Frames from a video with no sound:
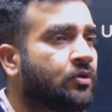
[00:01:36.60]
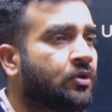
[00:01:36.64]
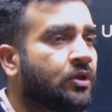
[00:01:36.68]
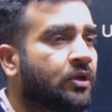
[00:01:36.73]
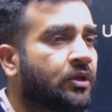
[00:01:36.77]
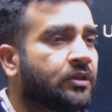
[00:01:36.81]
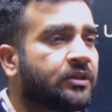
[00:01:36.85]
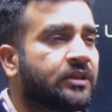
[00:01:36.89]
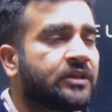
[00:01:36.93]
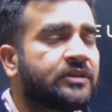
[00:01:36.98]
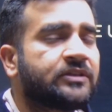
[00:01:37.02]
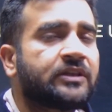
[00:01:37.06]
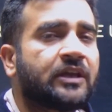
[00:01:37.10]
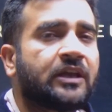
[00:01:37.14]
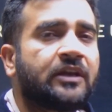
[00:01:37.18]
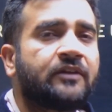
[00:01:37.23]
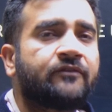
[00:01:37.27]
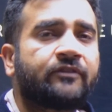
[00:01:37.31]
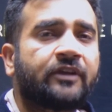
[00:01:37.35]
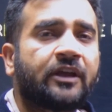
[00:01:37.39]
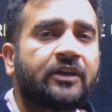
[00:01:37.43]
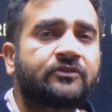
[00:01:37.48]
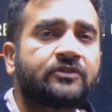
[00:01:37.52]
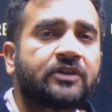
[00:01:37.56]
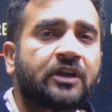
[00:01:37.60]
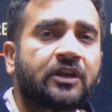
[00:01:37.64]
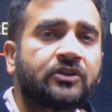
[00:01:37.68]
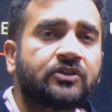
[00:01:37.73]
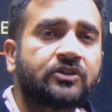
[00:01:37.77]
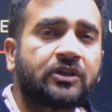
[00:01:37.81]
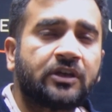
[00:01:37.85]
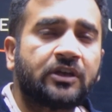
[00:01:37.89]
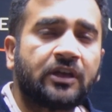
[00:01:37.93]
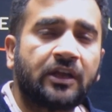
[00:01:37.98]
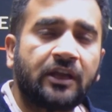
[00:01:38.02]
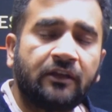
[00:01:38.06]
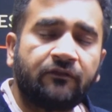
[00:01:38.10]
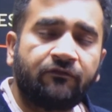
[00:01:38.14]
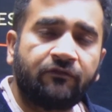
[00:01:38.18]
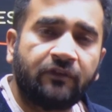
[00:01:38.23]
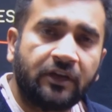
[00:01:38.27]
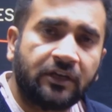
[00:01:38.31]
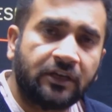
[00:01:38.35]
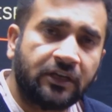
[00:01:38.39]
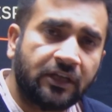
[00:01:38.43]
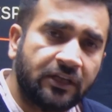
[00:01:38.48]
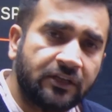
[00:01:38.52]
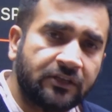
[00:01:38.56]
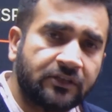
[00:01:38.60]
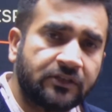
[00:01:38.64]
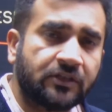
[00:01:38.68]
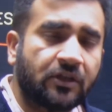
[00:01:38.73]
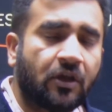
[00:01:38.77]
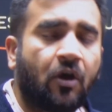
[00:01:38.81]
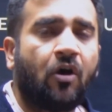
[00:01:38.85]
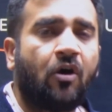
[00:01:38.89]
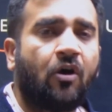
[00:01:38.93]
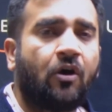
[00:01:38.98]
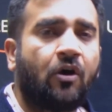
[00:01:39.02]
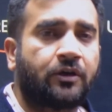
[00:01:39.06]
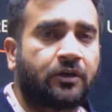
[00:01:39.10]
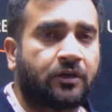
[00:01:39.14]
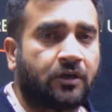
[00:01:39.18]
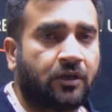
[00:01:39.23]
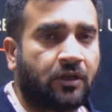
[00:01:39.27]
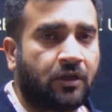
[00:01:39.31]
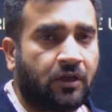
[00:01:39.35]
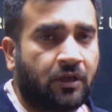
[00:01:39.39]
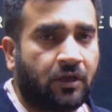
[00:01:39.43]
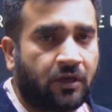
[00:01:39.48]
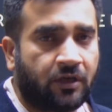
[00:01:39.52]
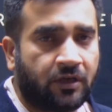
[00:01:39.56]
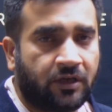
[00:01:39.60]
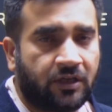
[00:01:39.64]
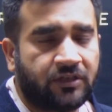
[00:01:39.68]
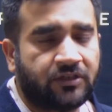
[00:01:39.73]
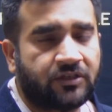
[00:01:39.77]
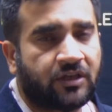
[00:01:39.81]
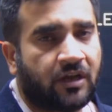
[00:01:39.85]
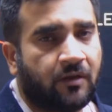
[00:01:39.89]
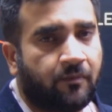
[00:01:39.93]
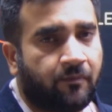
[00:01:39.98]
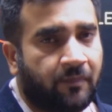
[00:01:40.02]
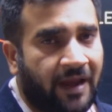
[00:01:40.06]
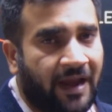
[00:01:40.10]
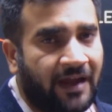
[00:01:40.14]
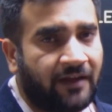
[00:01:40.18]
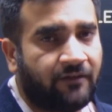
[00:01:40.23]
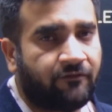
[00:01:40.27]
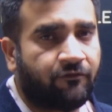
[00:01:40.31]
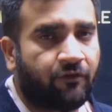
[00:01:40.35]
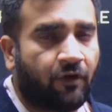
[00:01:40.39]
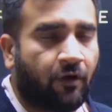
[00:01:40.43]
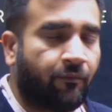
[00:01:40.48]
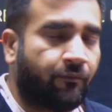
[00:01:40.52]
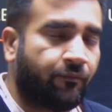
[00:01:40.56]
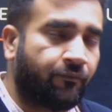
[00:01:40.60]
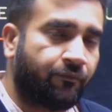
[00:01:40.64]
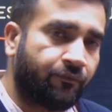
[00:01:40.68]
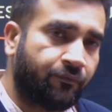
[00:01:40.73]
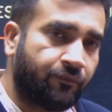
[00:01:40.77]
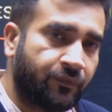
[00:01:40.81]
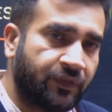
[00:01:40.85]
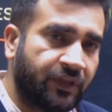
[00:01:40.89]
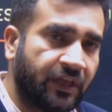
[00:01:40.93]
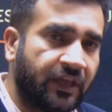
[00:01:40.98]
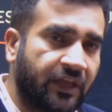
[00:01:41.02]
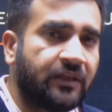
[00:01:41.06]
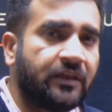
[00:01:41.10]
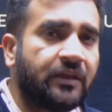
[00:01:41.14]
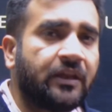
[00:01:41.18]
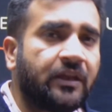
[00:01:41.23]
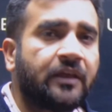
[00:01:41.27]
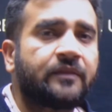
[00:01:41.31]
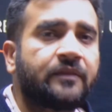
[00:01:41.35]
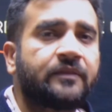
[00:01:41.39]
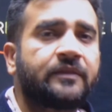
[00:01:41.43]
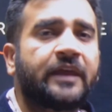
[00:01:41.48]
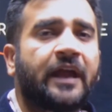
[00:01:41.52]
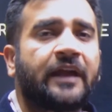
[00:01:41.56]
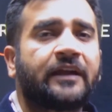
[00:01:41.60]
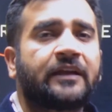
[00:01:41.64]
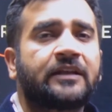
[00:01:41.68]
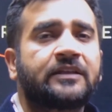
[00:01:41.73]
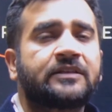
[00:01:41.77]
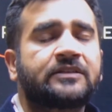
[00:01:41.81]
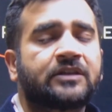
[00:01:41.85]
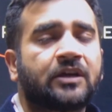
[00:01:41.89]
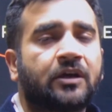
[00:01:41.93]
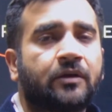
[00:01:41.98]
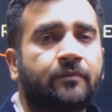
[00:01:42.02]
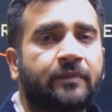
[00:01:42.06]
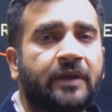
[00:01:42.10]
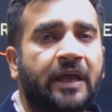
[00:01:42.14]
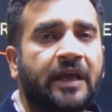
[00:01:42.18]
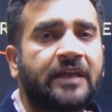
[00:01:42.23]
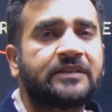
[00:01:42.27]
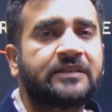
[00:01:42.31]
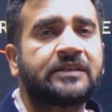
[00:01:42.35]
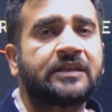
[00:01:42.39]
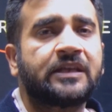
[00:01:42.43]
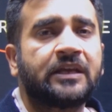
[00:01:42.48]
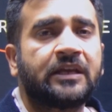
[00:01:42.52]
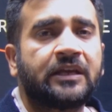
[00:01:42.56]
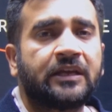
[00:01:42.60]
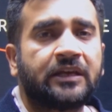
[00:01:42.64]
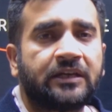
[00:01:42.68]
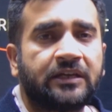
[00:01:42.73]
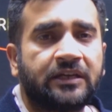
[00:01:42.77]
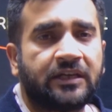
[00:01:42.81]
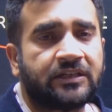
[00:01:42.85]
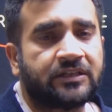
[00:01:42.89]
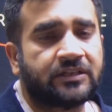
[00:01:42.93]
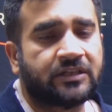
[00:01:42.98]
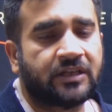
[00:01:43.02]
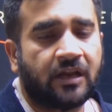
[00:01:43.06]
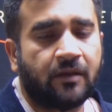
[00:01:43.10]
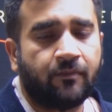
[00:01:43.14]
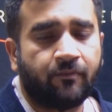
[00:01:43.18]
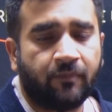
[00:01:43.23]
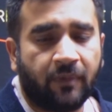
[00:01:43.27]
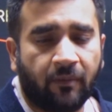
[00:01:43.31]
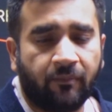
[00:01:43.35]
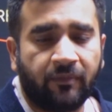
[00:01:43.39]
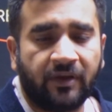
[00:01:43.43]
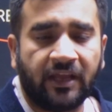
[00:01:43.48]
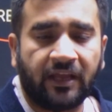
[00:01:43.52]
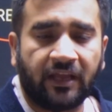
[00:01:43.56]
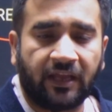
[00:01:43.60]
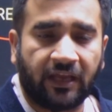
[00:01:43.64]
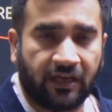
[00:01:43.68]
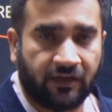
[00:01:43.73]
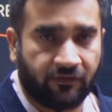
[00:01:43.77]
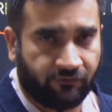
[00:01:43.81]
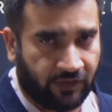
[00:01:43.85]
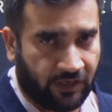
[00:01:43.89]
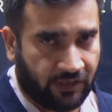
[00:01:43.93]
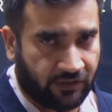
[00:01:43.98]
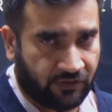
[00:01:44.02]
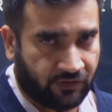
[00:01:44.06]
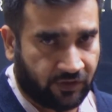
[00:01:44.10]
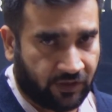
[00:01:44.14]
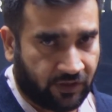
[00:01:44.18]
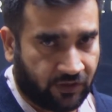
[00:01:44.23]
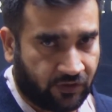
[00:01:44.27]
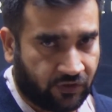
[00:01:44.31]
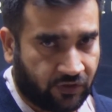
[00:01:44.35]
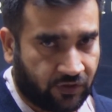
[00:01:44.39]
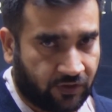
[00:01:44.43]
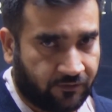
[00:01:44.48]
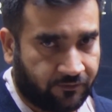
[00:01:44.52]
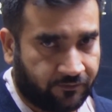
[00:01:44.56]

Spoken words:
this infrastructure, if it is on digital platform, then that is termed as digital public infrastructure.